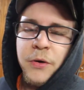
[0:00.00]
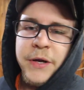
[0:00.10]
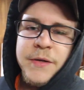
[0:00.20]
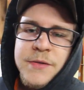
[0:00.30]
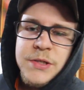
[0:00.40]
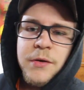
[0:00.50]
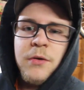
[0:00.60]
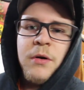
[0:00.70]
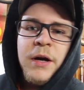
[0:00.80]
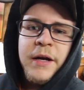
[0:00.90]
Okay,
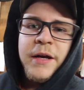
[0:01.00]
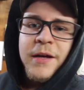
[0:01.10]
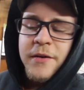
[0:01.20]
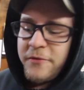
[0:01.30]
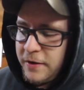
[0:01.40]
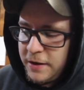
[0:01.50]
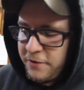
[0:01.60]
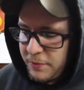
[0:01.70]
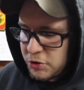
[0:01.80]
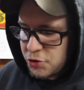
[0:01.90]
so I
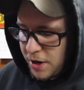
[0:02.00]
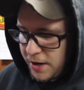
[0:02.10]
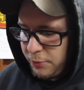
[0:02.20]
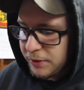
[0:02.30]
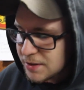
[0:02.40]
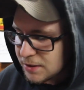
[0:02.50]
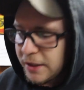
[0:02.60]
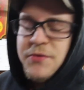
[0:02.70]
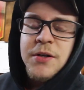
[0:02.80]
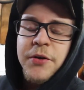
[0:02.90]
have been trying with this
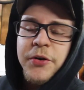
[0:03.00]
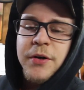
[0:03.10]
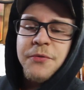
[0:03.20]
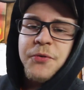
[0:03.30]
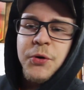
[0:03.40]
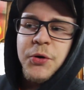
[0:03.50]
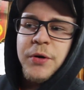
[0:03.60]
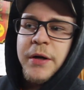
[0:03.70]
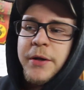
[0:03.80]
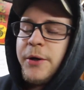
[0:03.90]
slave cylinder
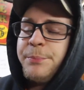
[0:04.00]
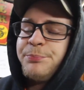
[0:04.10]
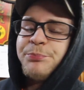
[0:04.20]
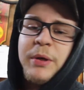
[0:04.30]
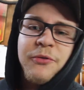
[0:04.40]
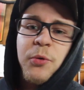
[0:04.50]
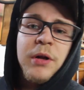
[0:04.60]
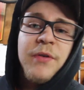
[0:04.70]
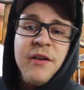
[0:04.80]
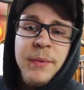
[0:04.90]
for, I don't know, maybe
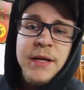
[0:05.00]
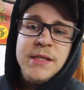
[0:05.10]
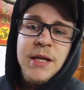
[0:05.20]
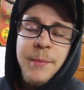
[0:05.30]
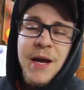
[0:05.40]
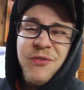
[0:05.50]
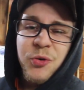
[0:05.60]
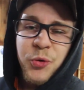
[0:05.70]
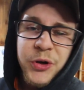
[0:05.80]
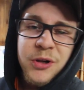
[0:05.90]
45 minutes, and I'm
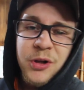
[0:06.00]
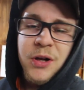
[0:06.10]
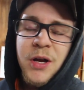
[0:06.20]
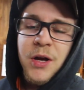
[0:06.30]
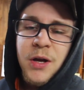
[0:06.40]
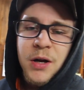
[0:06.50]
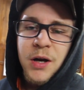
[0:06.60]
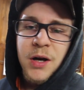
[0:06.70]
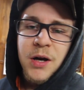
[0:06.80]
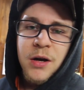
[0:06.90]
having
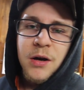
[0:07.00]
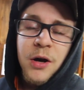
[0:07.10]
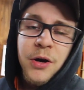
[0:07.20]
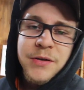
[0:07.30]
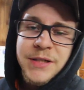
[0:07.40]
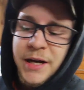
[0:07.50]
a hard